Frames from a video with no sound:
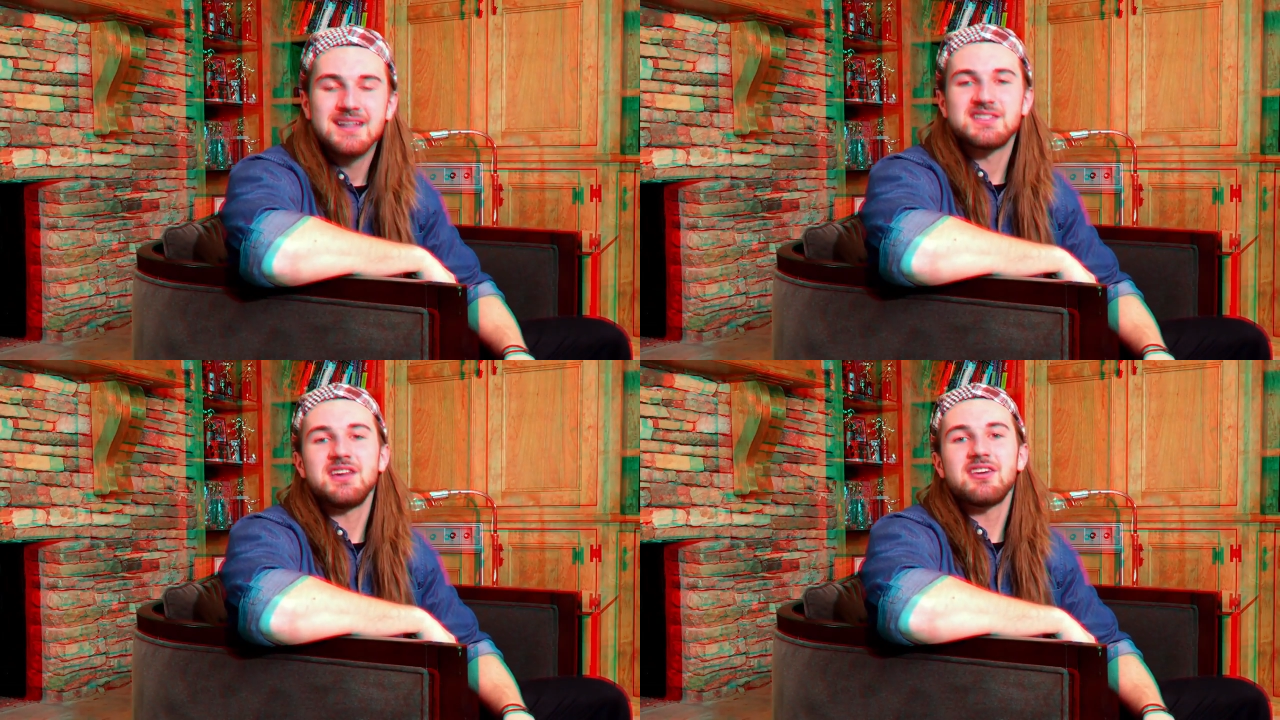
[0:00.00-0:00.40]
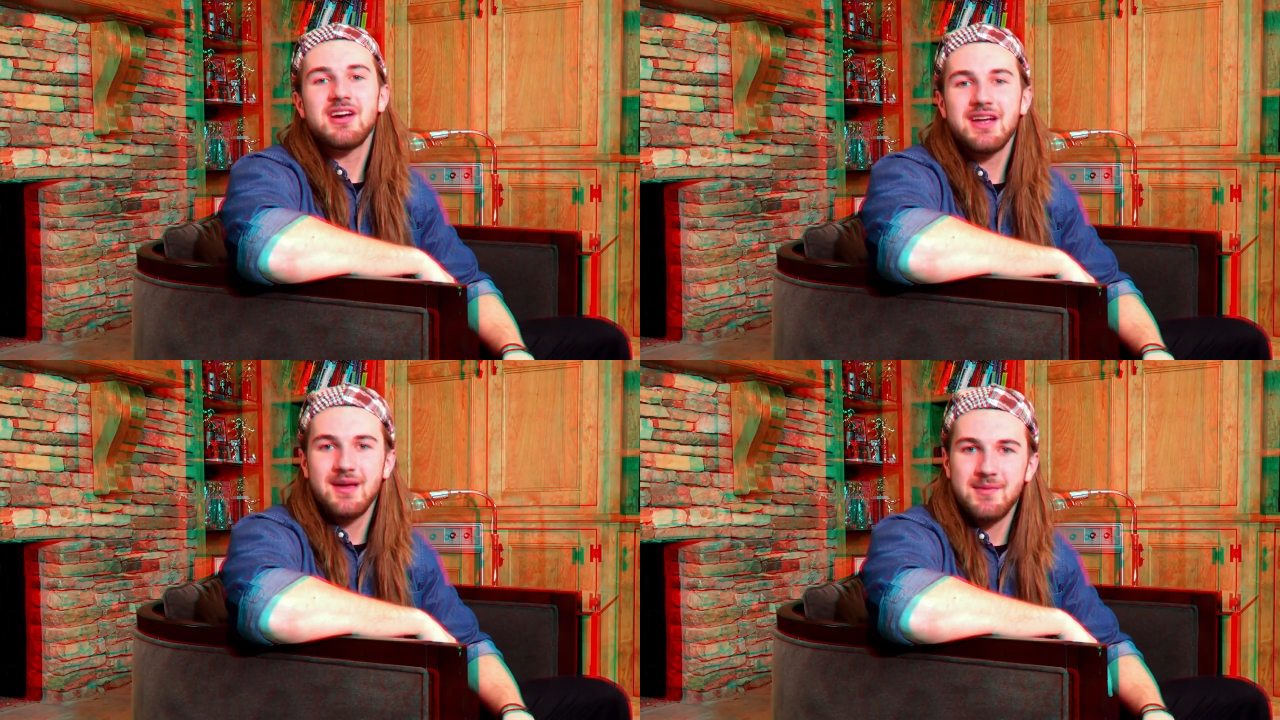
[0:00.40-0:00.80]
So
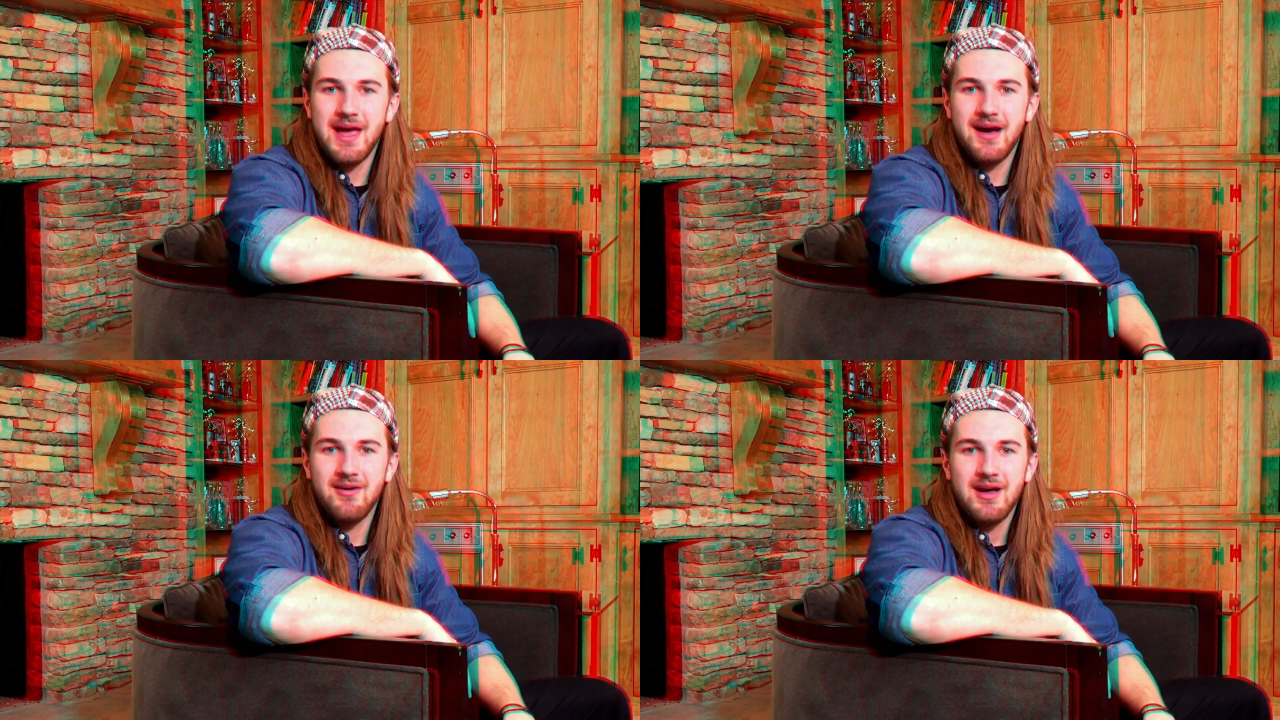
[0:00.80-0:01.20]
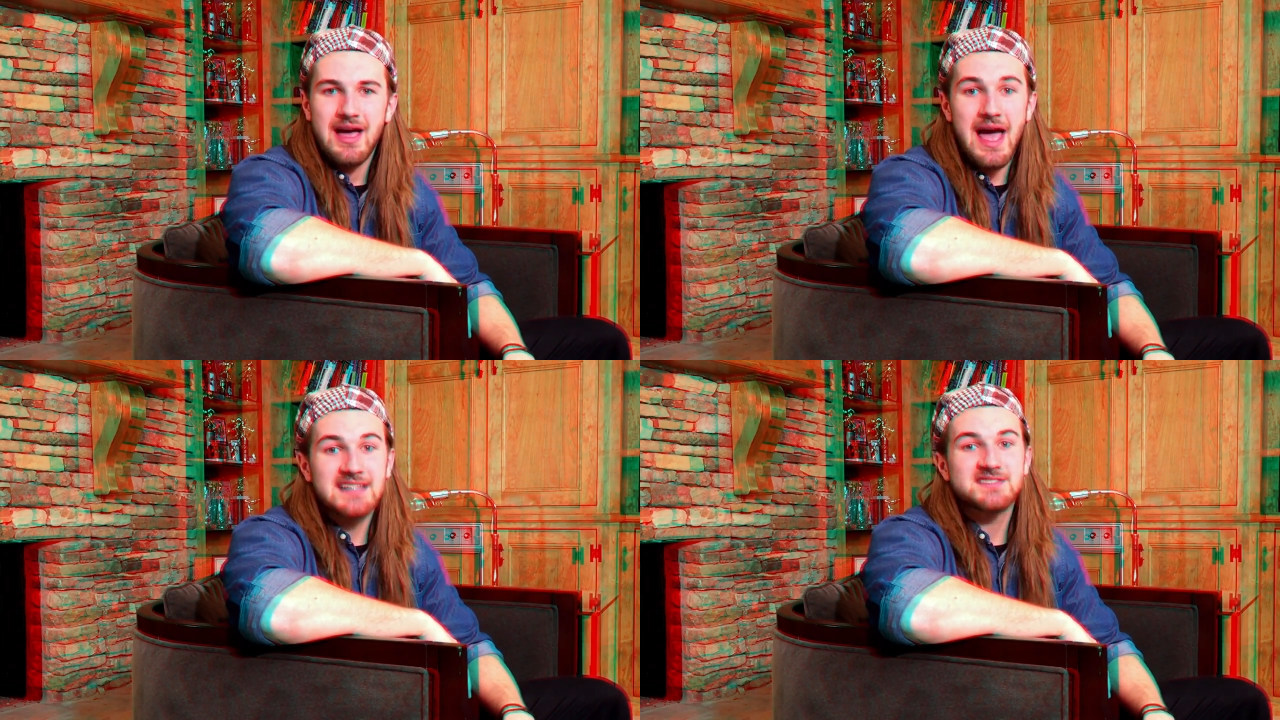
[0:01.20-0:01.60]
here I am now,
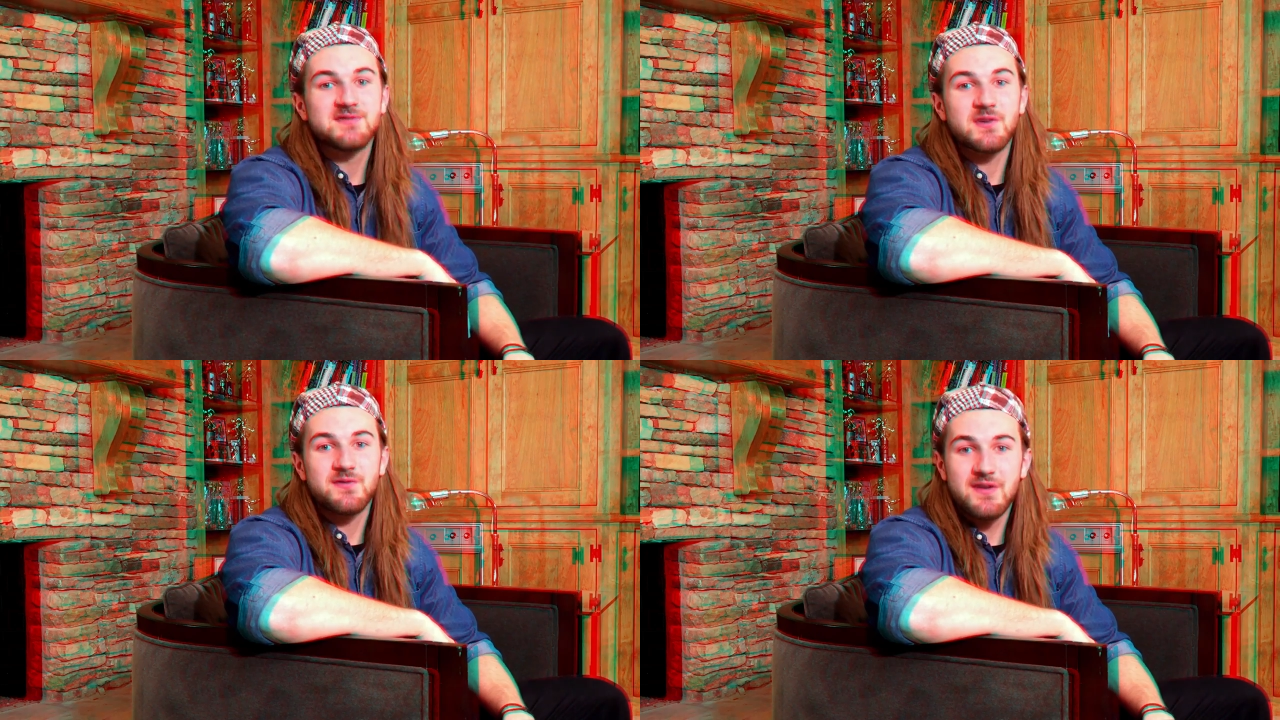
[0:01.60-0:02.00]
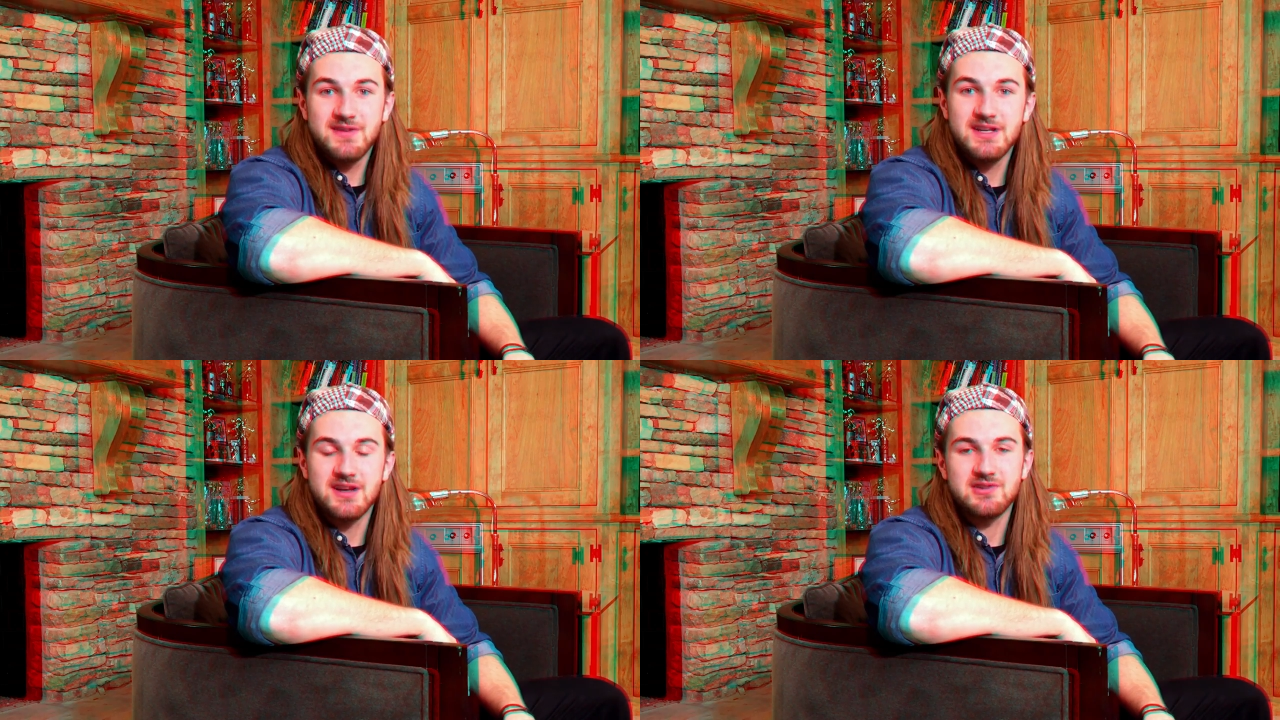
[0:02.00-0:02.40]
asking for
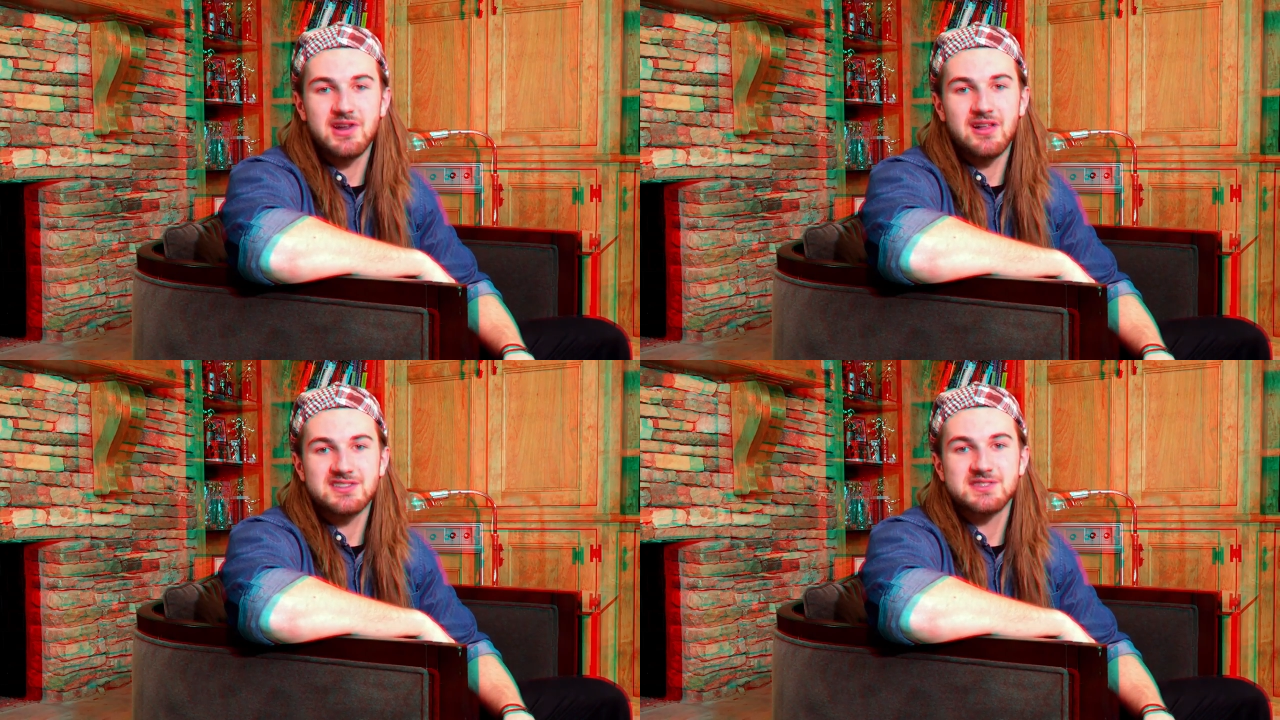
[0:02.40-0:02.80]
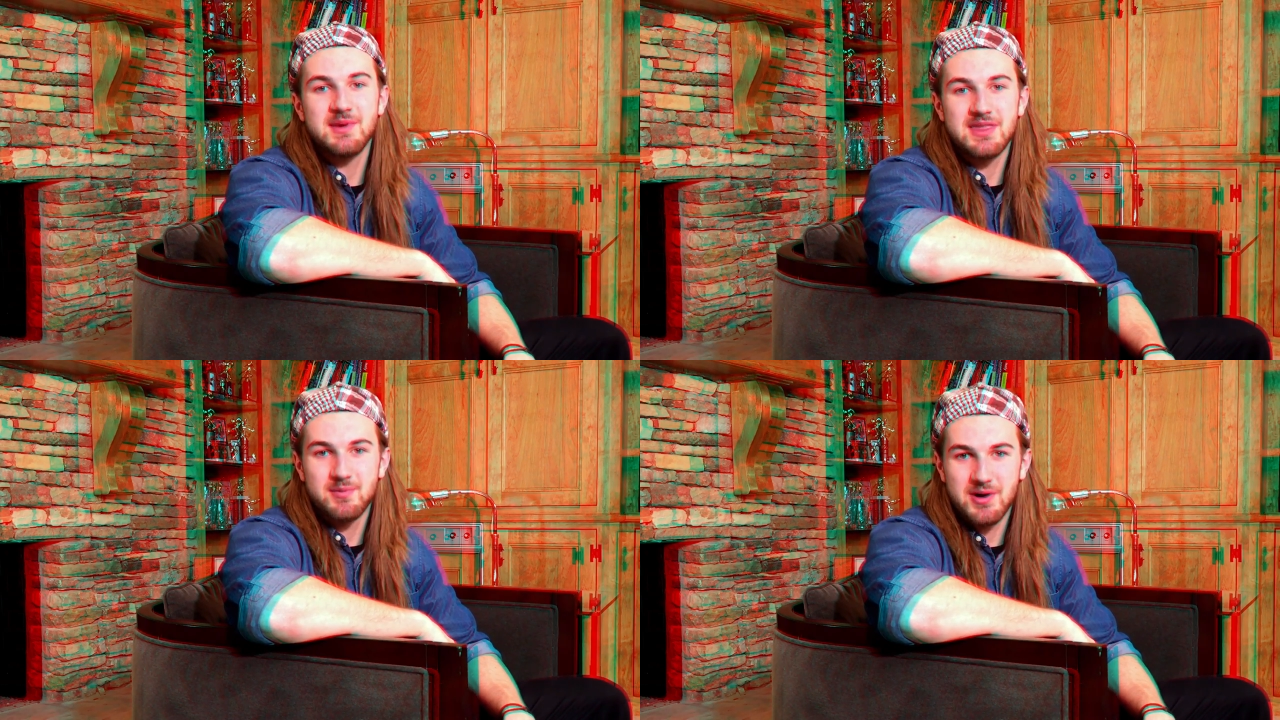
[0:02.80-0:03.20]
$1,500 to
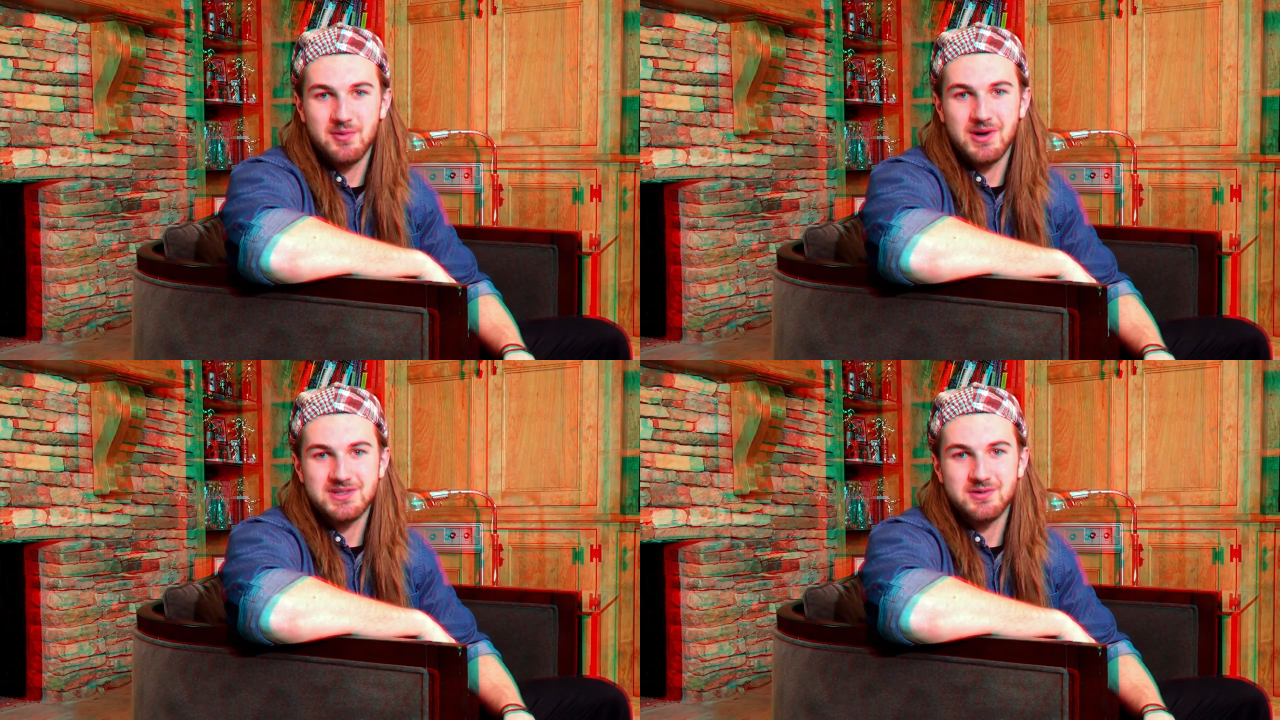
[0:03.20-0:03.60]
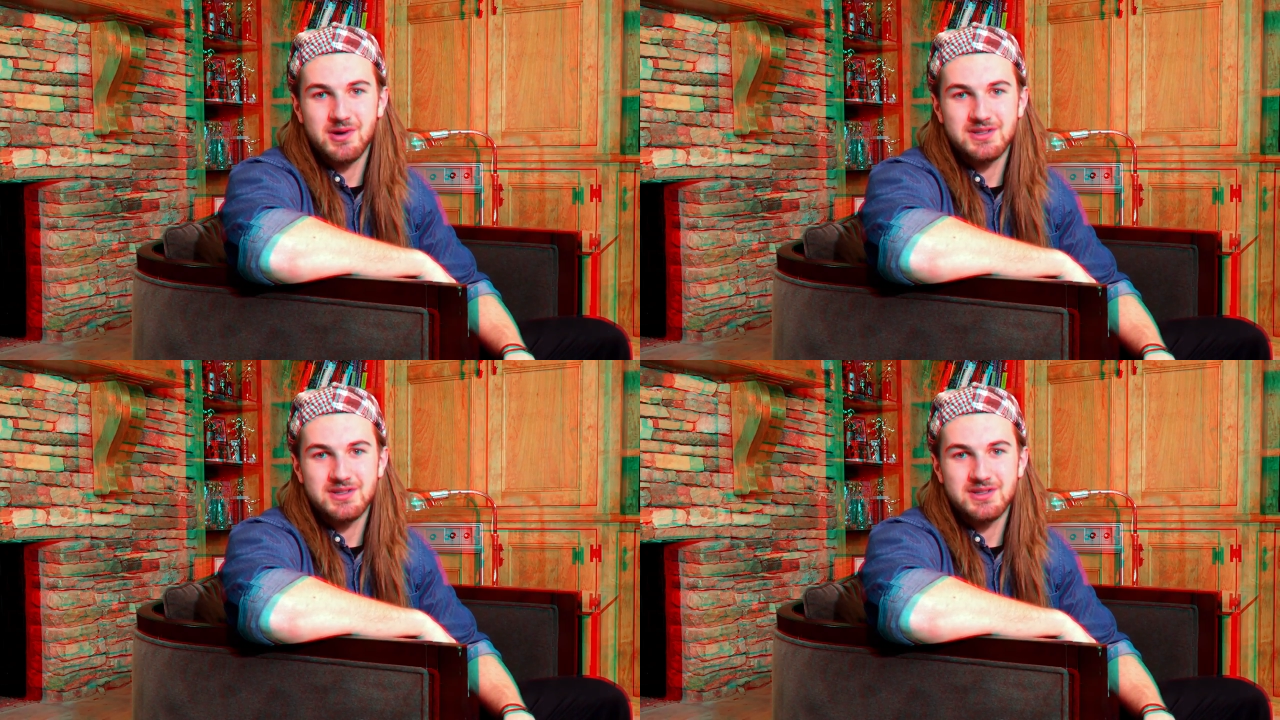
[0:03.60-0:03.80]
make the Birdwatcher.